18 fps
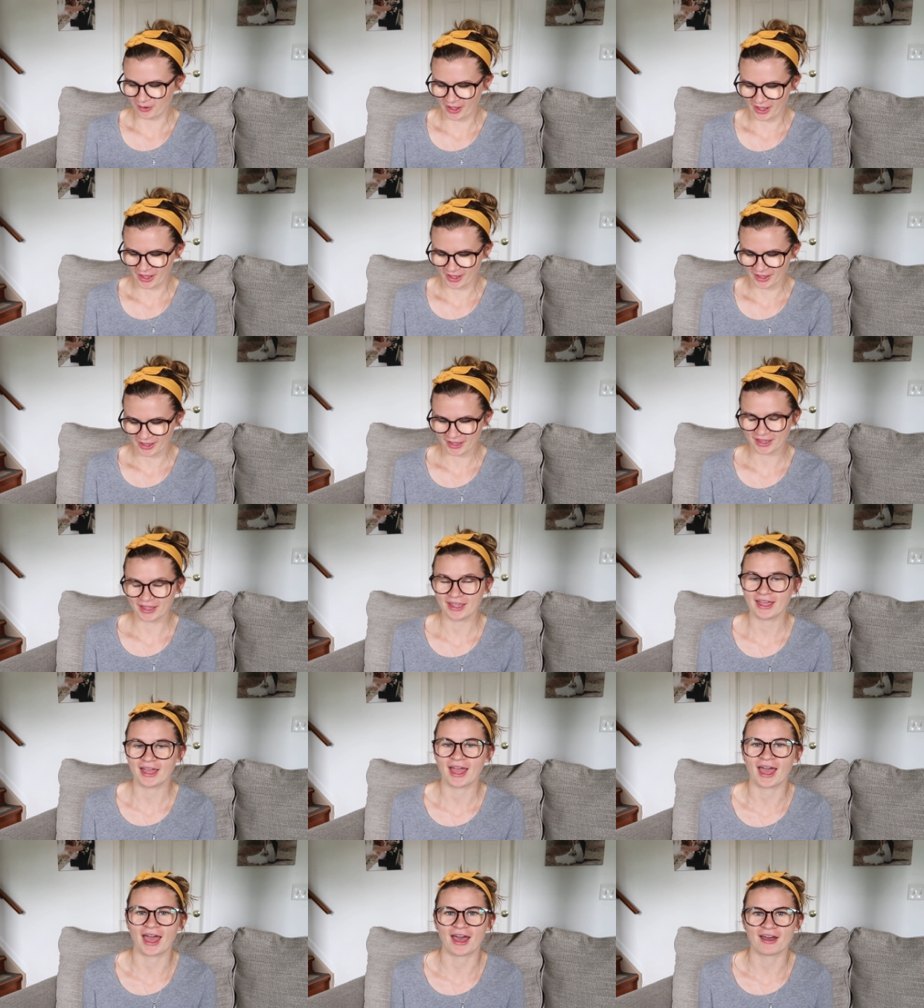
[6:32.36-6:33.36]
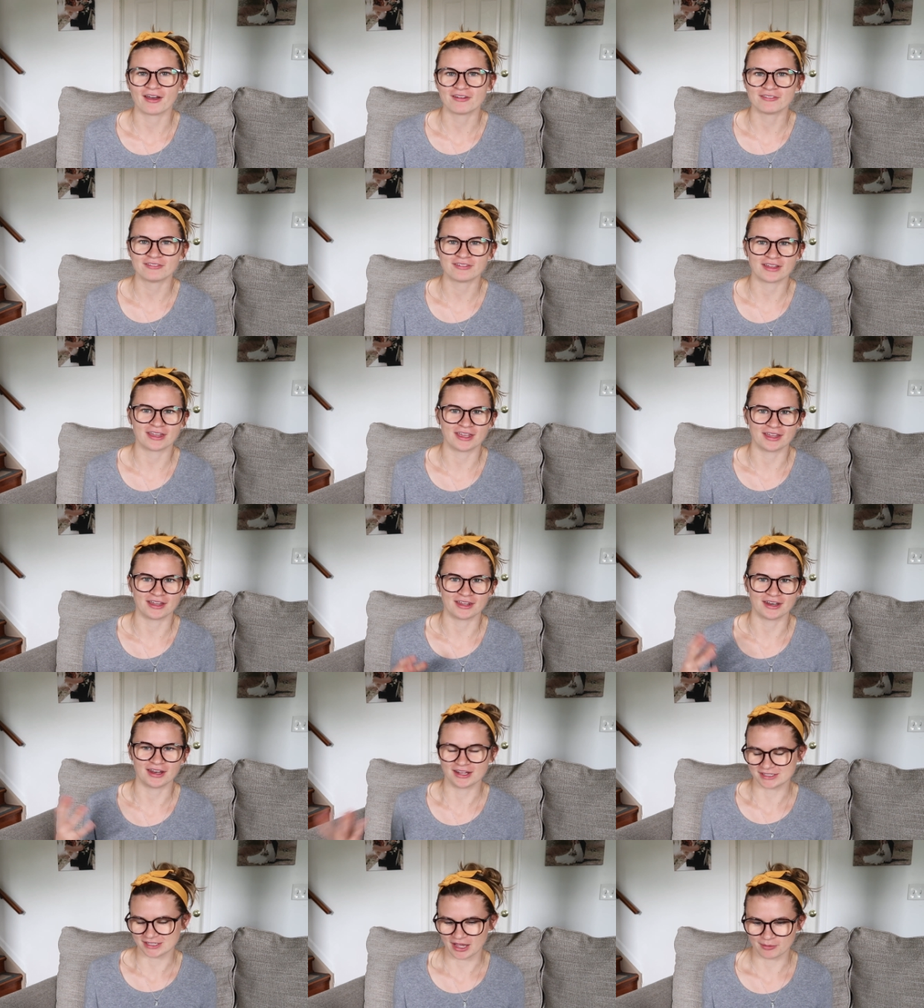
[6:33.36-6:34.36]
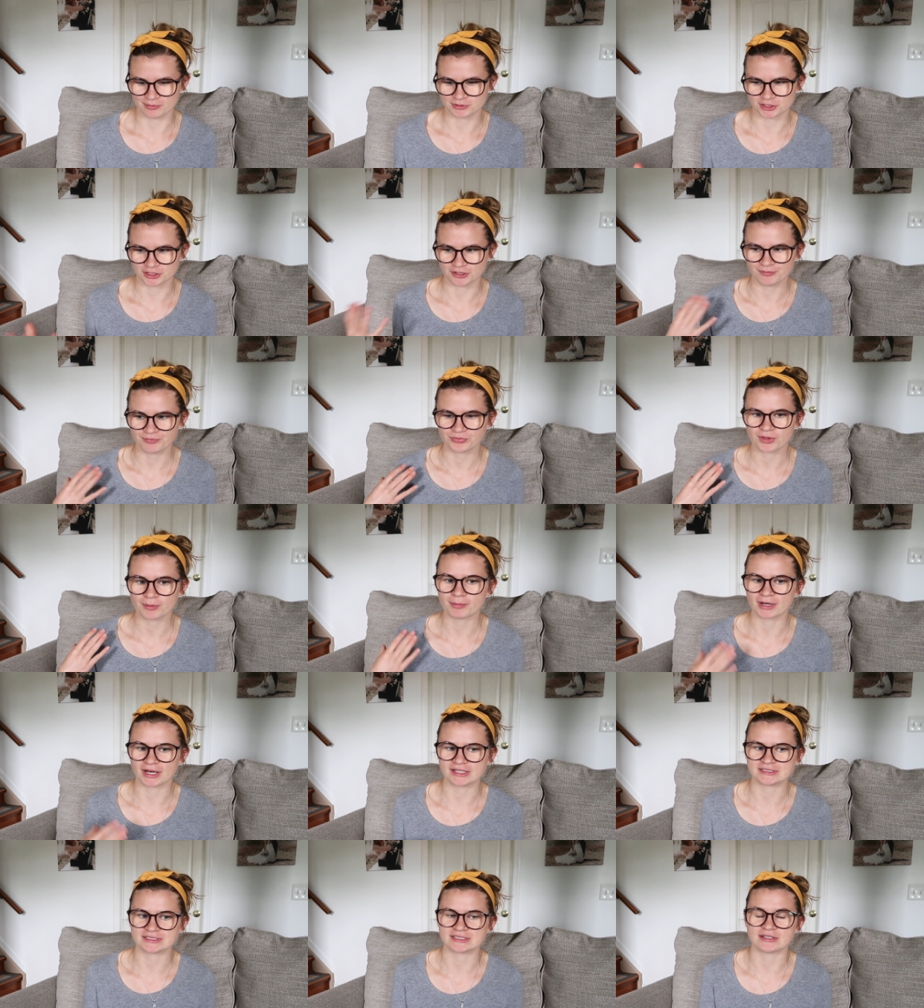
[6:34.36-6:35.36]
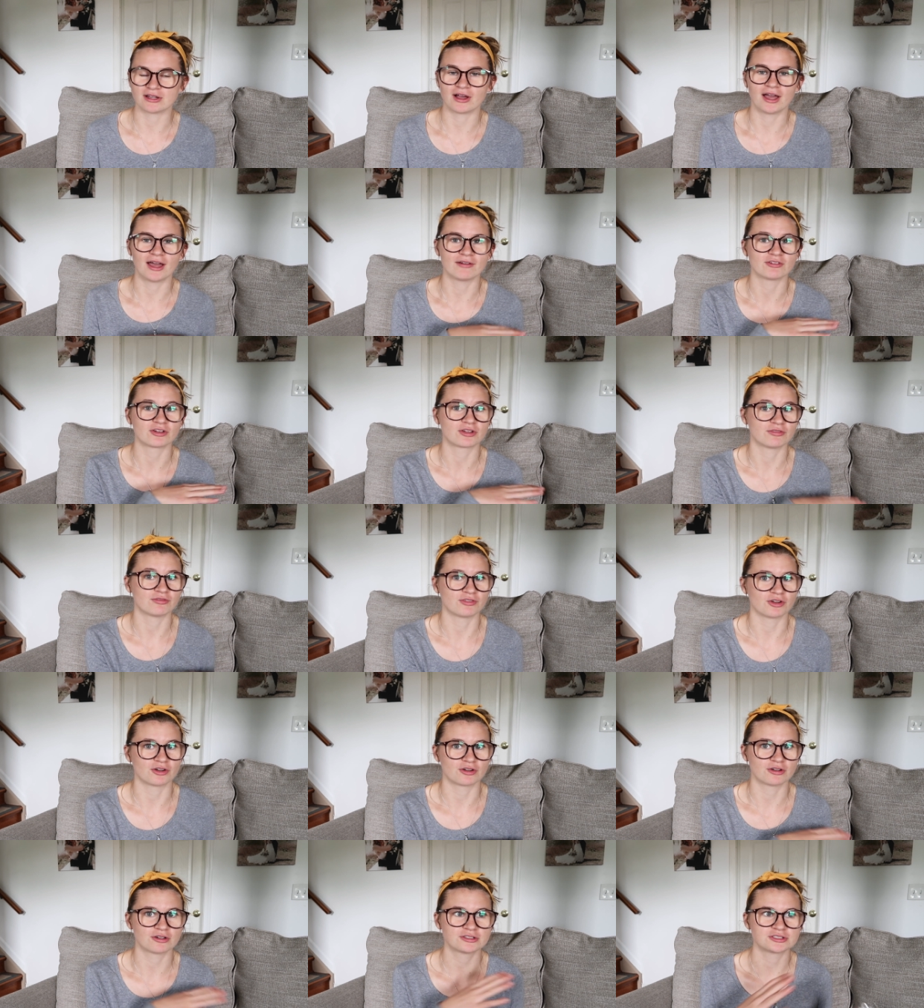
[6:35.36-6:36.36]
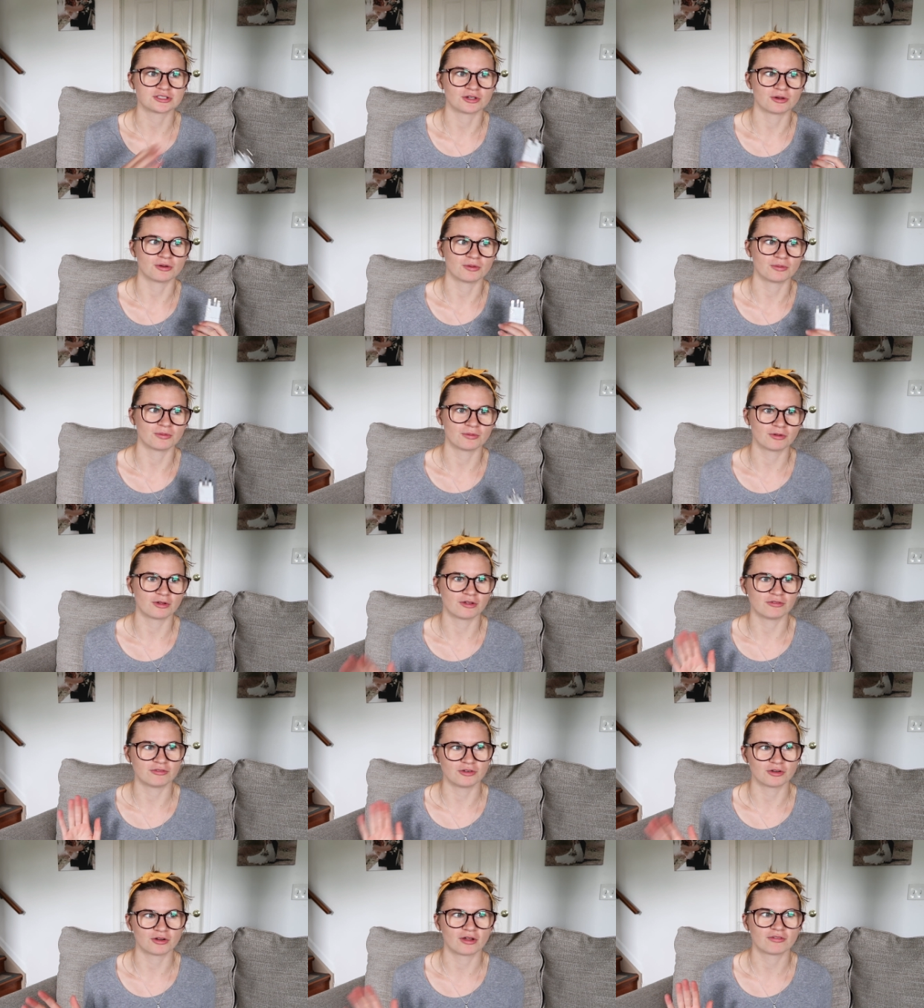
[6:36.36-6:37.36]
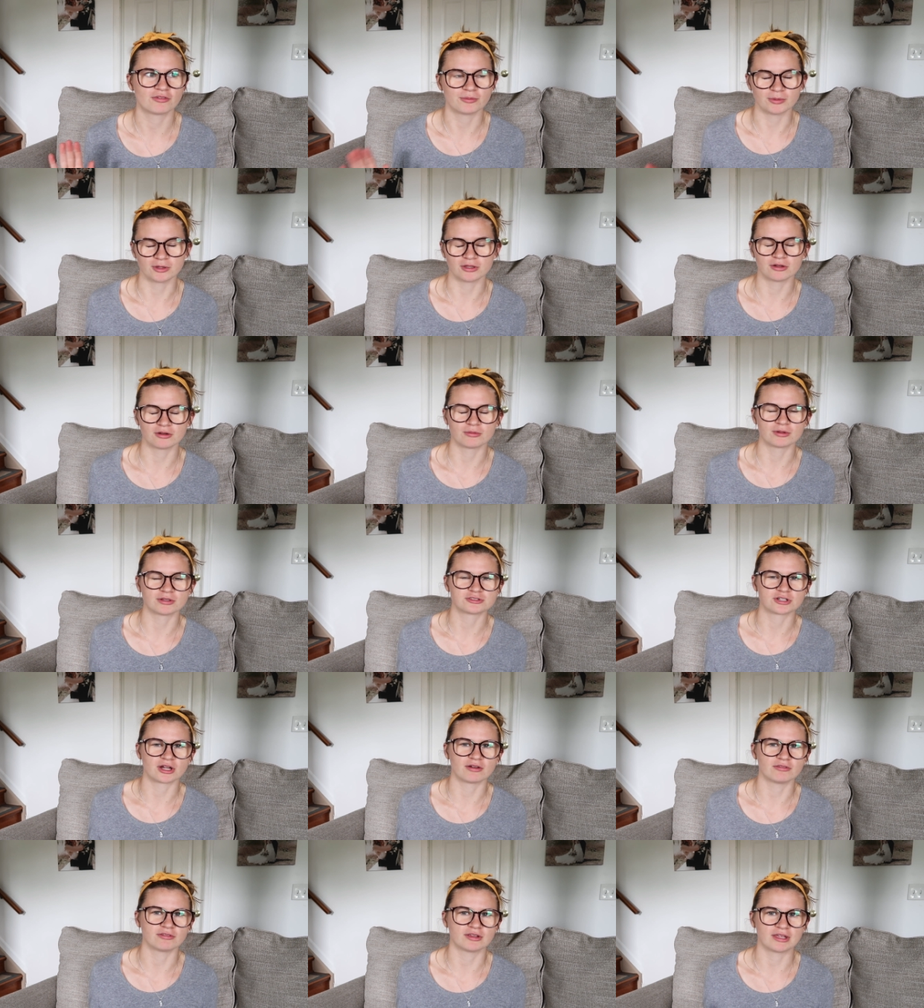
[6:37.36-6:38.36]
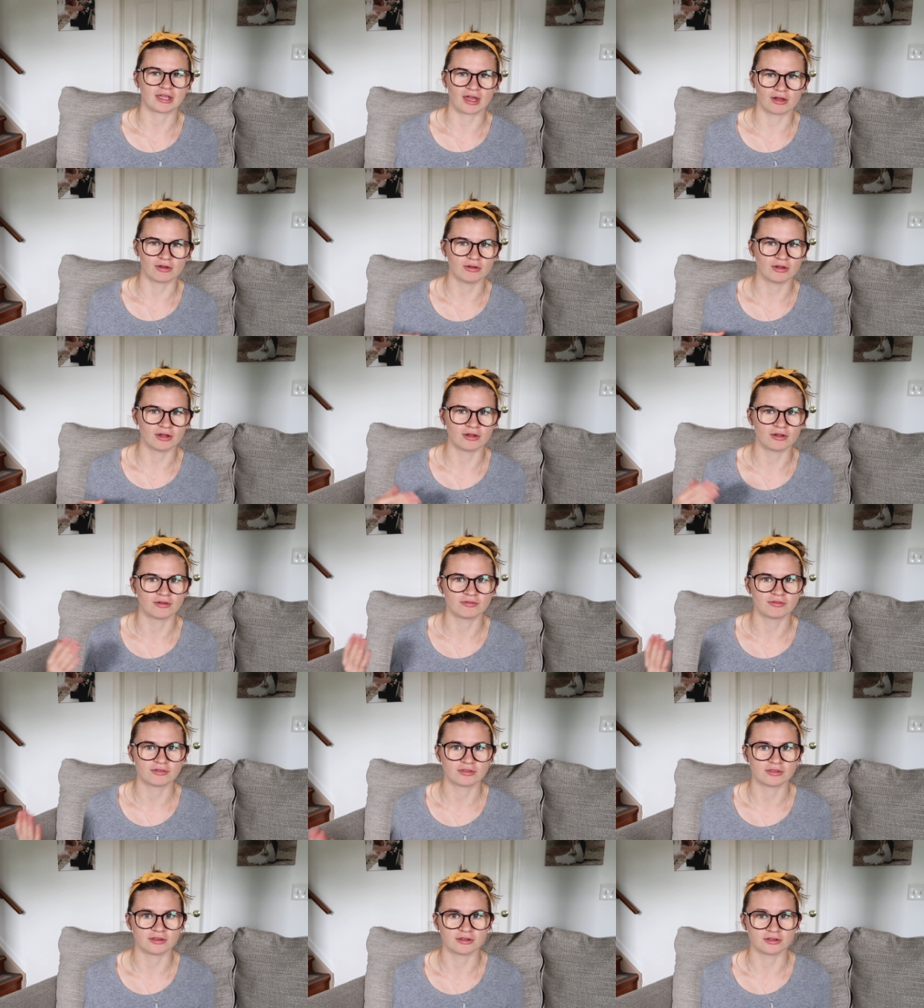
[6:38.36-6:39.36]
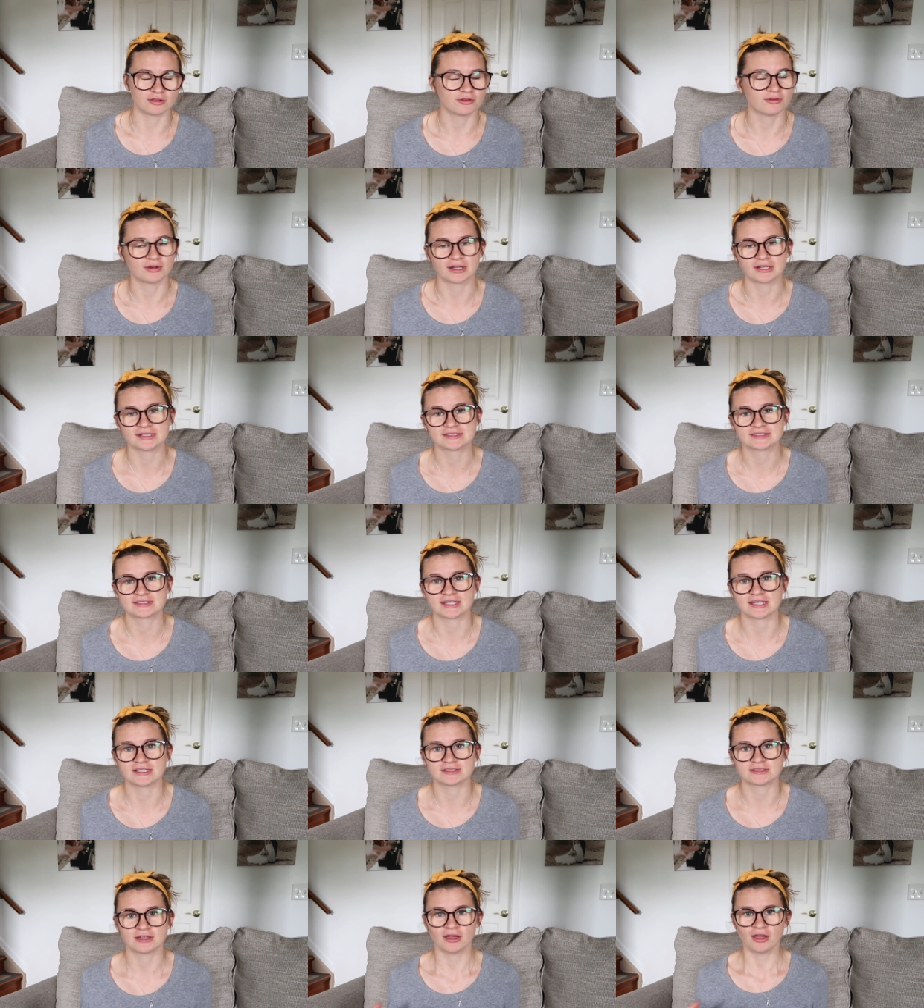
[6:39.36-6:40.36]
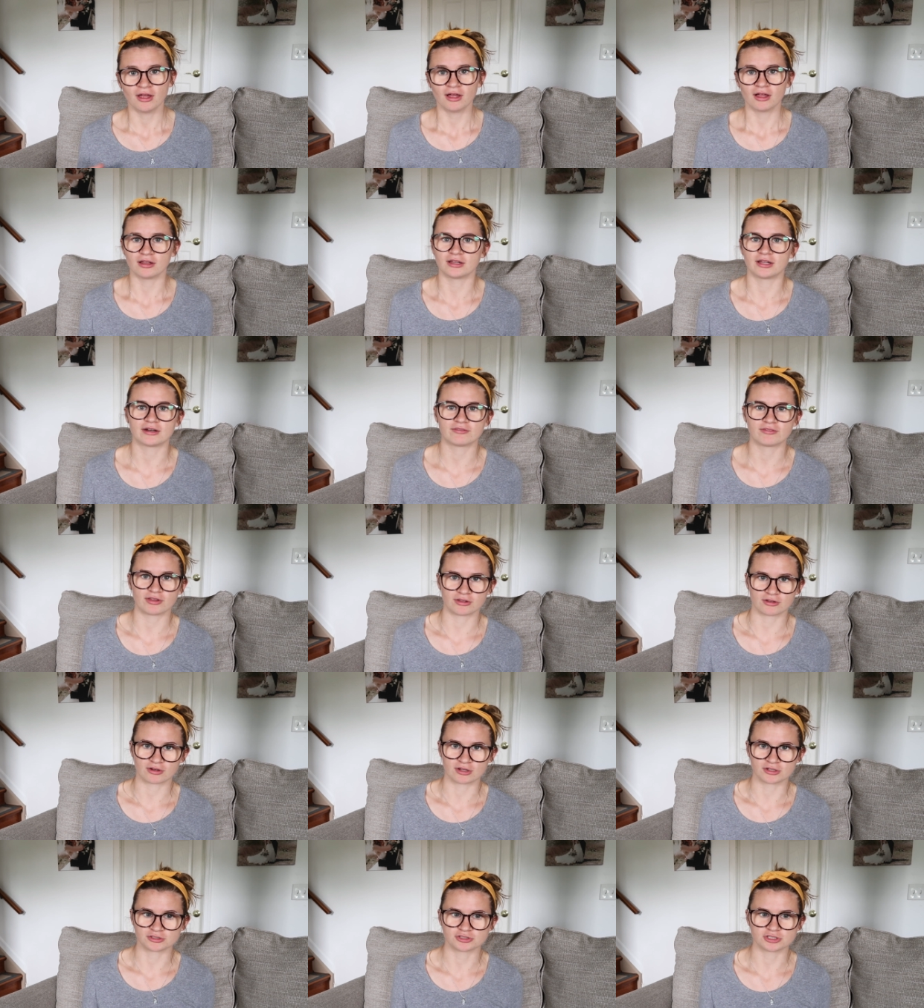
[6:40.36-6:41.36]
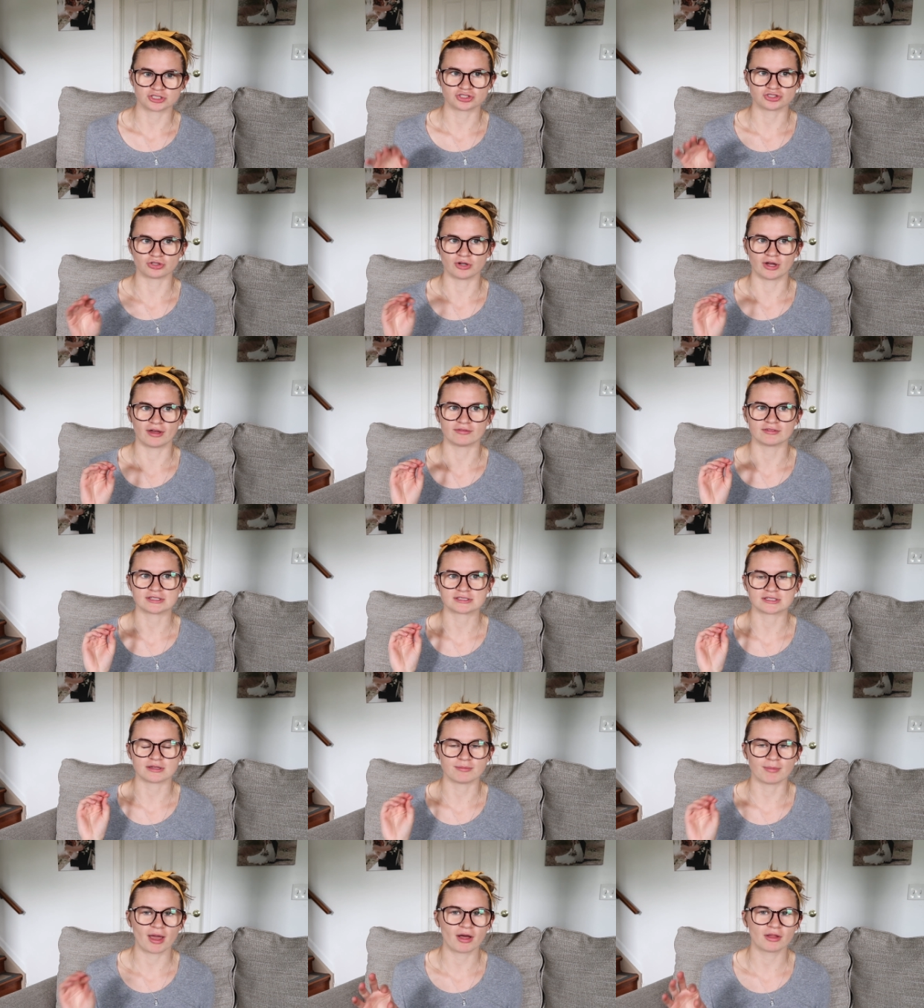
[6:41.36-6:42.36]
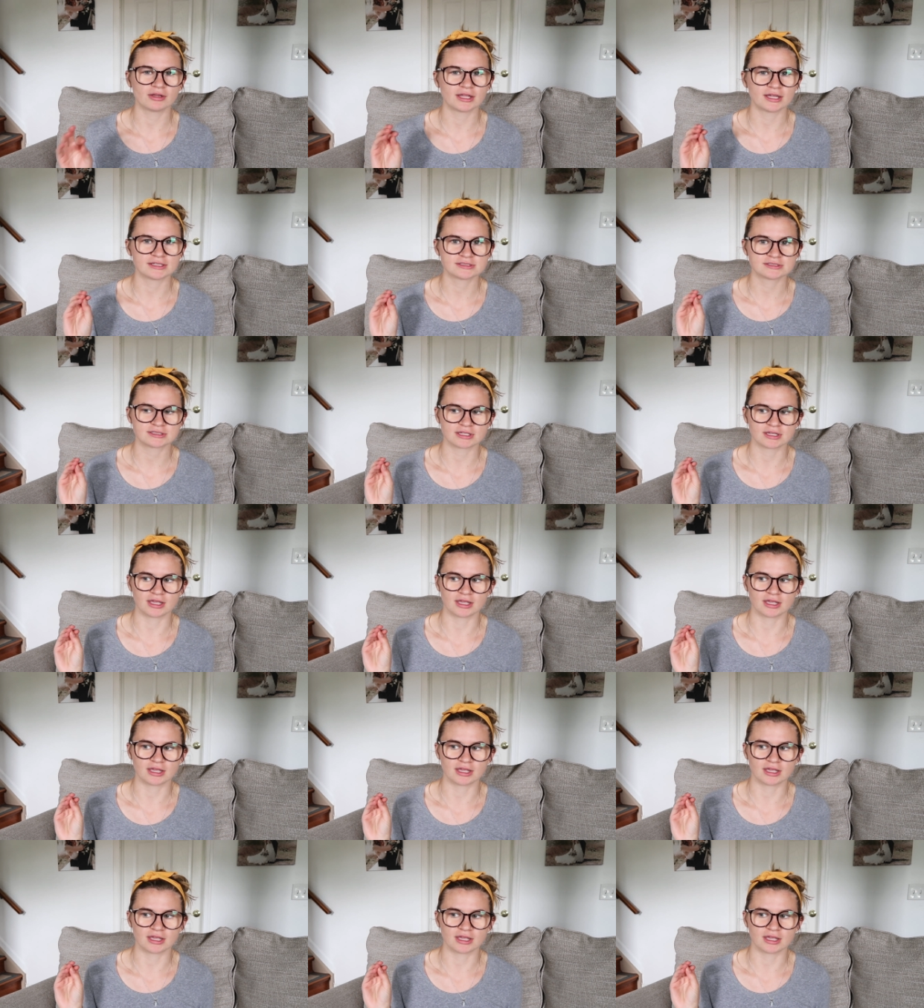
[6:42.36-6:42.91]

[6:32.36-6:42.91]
I have an adapter, but I did not have a converter. So if you're not familiar with traveling out of the United States, a lot of other countries don't have the same outlets